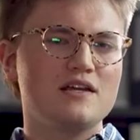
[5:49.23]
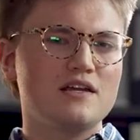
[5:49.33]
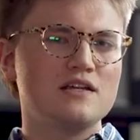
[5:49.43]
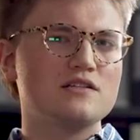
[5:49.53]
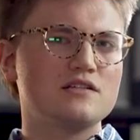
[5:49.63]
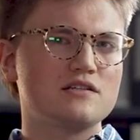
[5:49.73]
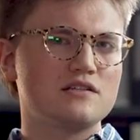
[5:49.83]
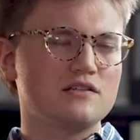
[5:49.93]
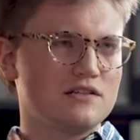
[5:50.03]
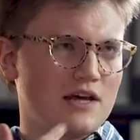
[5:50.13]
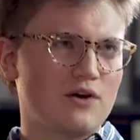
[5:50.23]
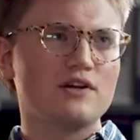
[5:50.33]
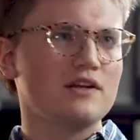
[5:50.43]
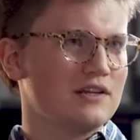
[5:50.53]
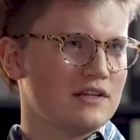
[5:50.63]
is
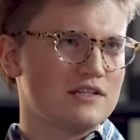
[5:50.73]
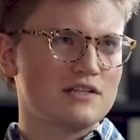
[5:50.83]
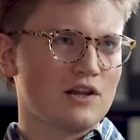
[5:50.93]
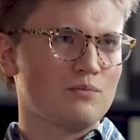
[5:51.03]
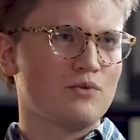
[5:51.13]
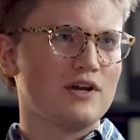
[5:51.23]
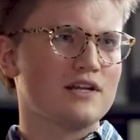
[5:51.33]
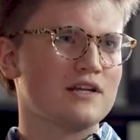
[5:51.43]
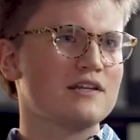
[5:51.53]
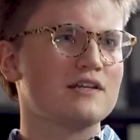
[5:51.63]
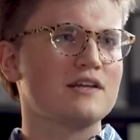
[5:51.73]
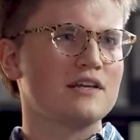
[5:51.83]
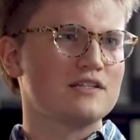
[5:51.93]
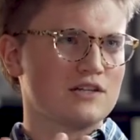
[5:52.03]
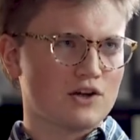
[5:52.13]
touted, it's celebrated,
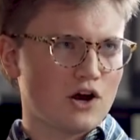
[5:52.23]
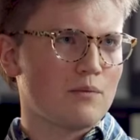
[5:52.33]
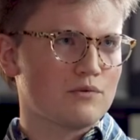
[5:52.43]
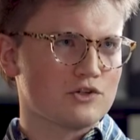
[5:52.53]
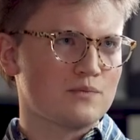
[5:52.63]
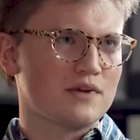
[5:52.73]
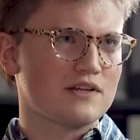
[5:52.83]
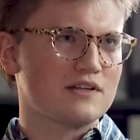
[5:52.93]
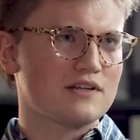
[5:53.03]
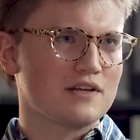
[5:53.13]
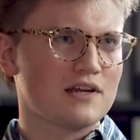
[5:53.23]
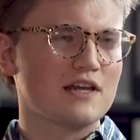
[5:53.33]
it's an accomplishment mm-hmm.